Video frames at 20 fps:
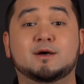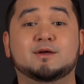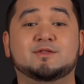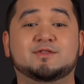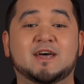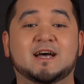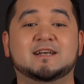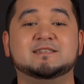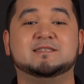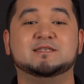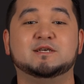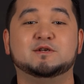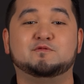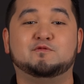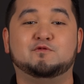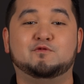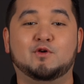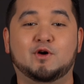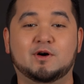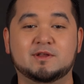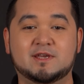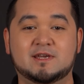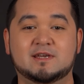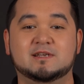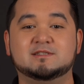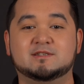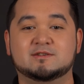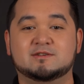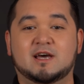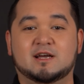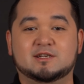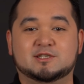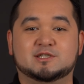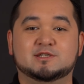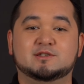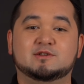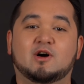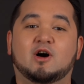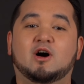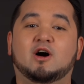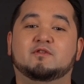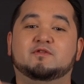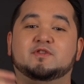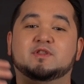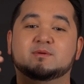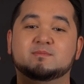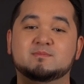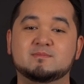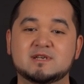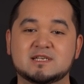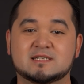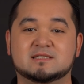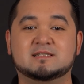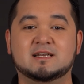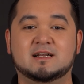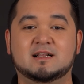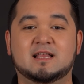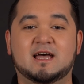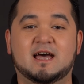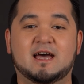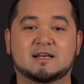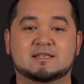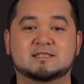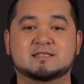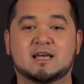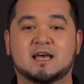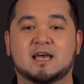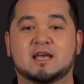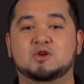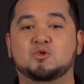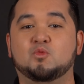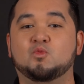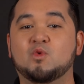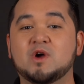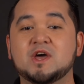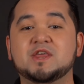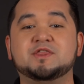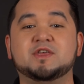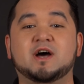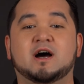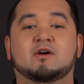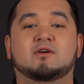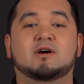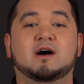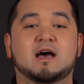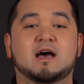That's it for the introduction of the MISTEL X-VIII with our